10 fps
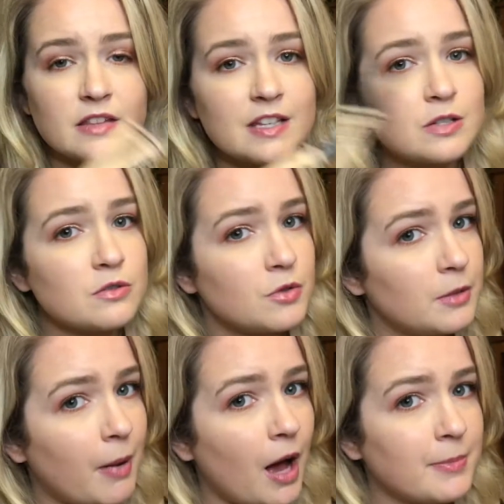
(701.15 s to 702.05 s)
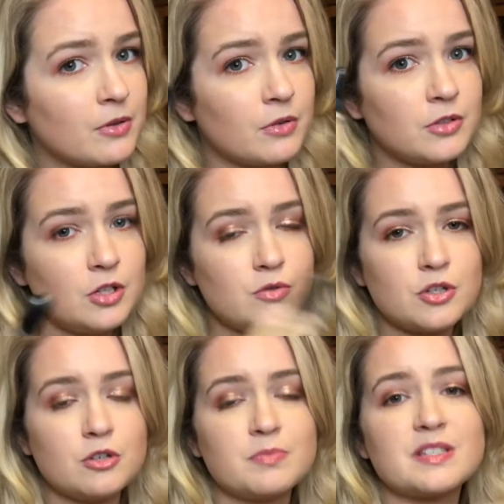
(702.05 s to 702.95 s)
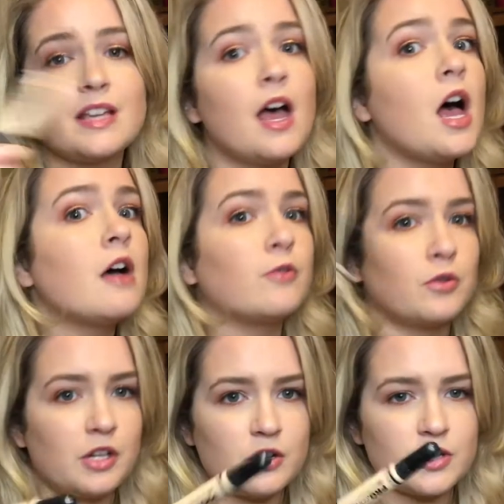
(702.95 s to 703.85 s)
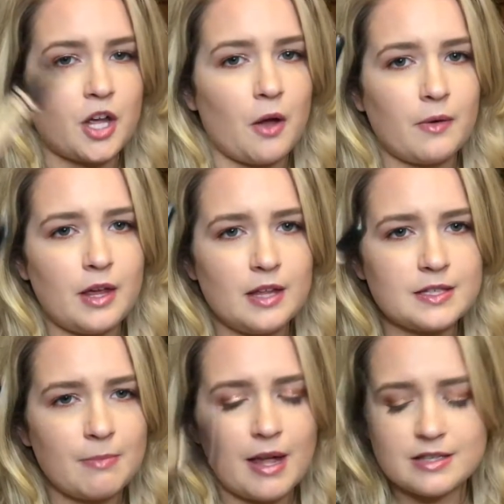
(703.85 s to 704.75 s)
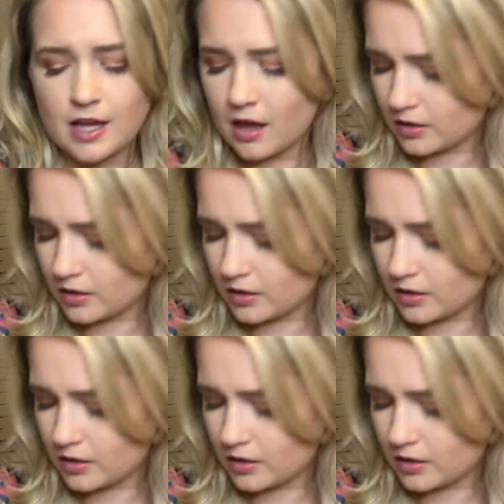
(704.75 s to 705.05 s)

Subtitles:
This was really popular on YouTube several years ago. It's amazing.